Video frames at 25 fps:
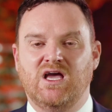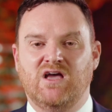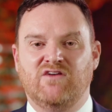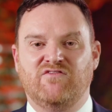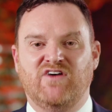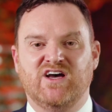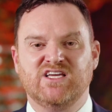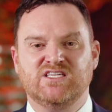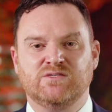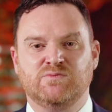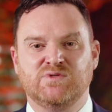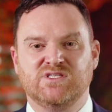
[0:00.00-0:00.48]

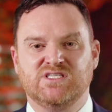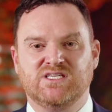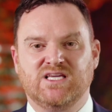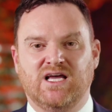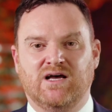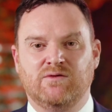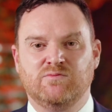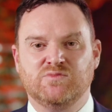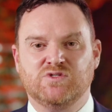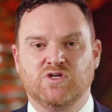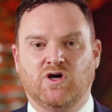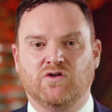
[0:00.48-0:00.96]
Investment
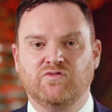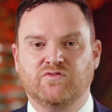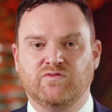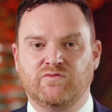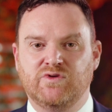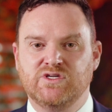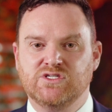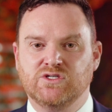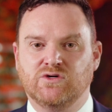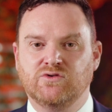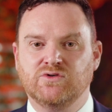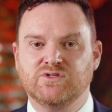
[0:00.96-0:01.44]
scams often
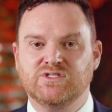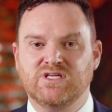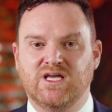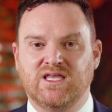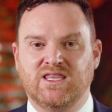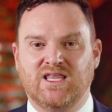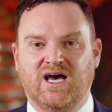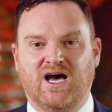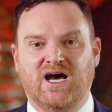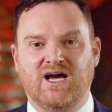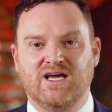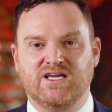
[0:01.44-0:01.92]
result
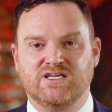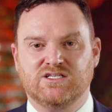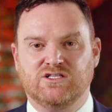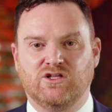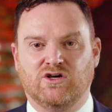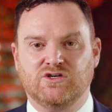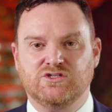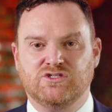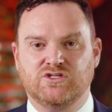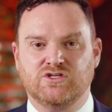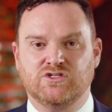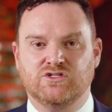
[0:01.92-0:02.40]
in the highest
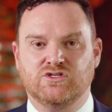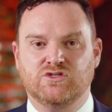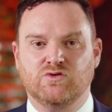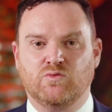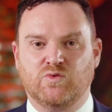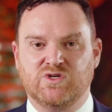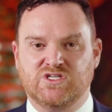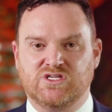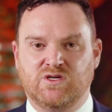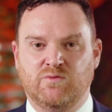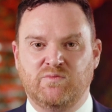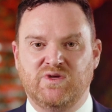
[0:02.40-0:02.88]
losses,
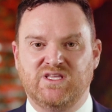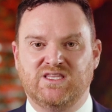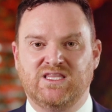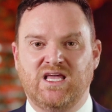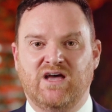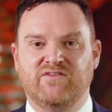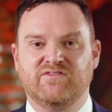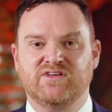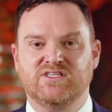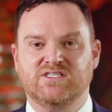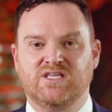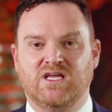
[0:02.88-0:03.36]
which can be
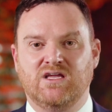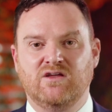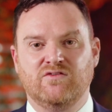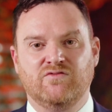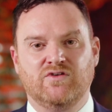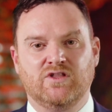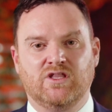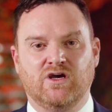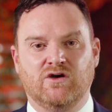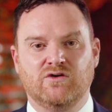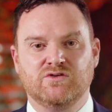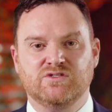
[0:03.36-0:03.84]
devastating
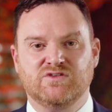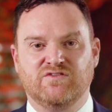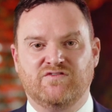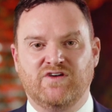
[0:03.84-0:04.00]
for those